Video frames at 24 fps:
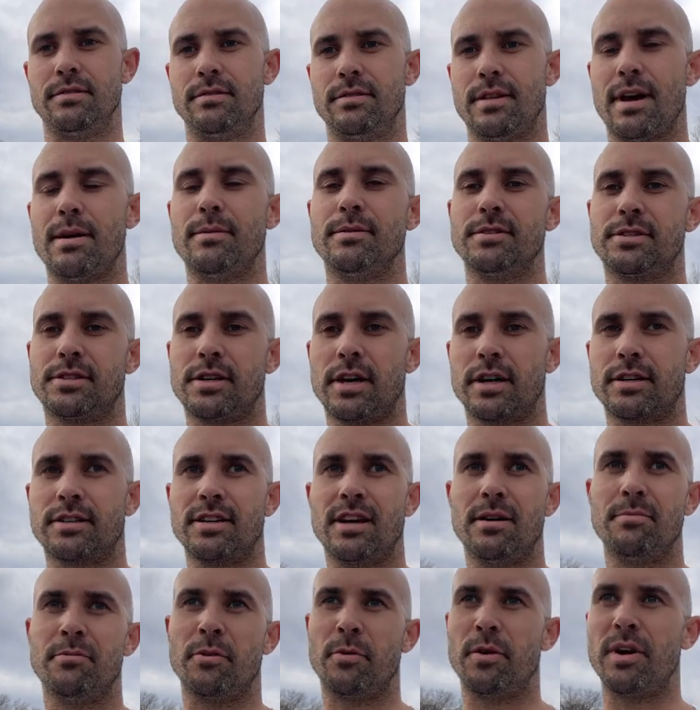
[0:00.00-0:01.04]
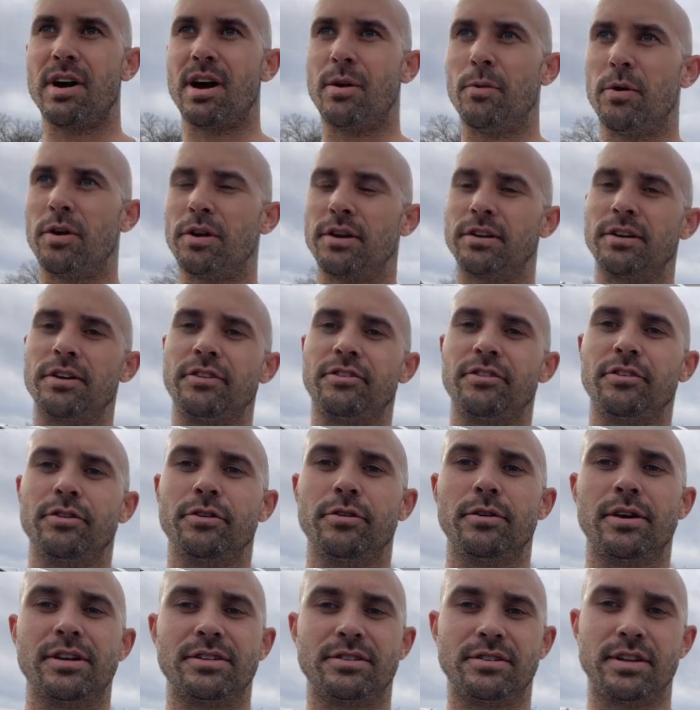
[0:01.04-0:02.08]
That one sucked up the way I wanted it
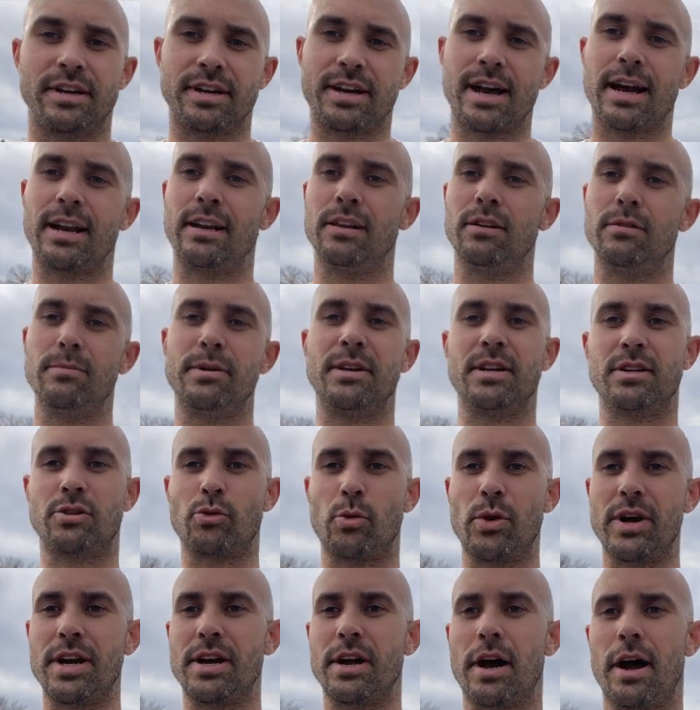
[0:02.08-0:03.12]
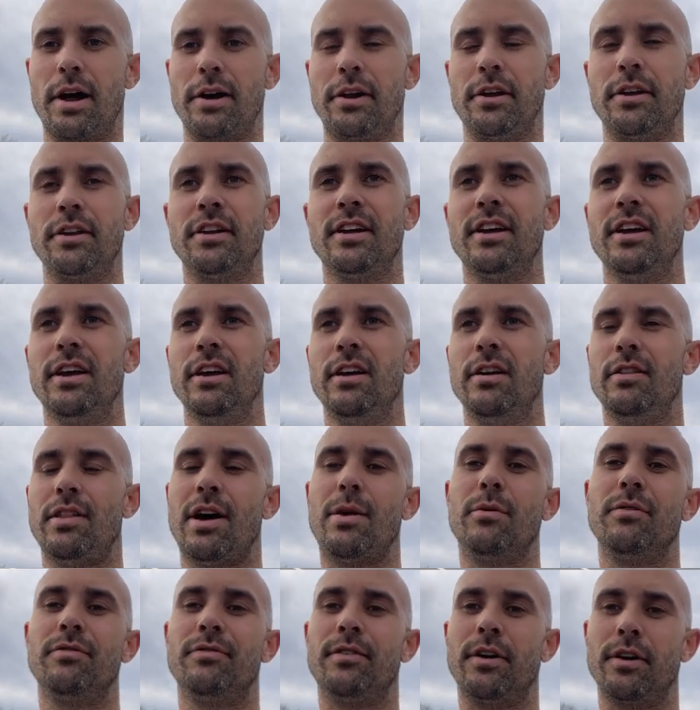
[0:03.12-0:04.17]
to. It got a little bit of tweak on it.
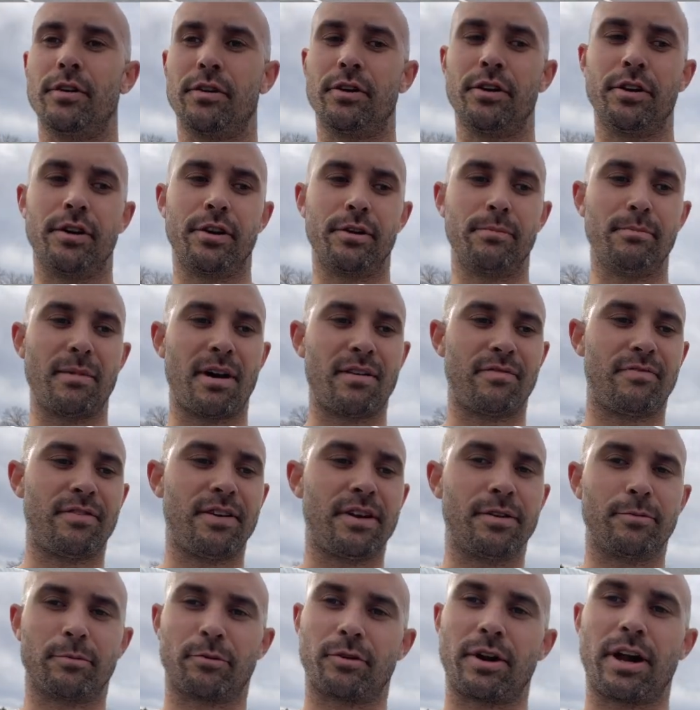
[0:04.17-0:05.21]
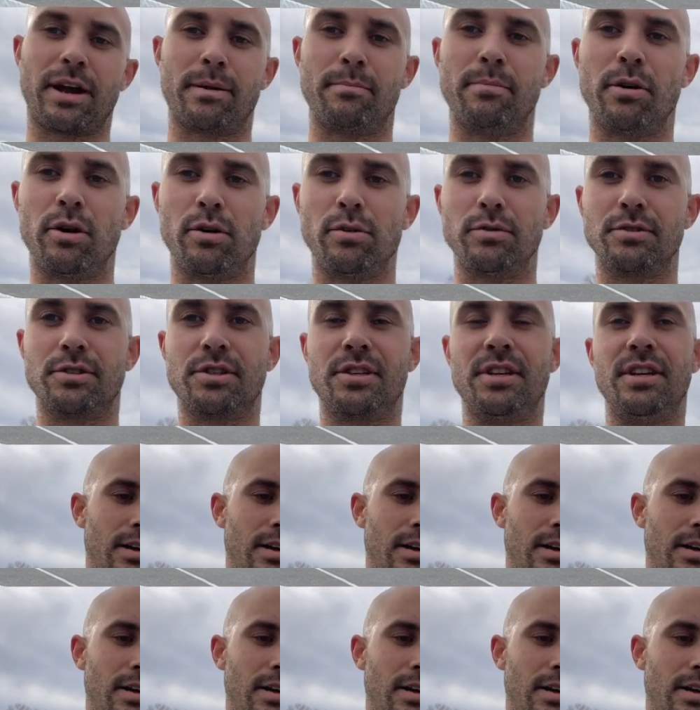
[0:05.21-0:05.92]
That one felt good. My feet were like bolts.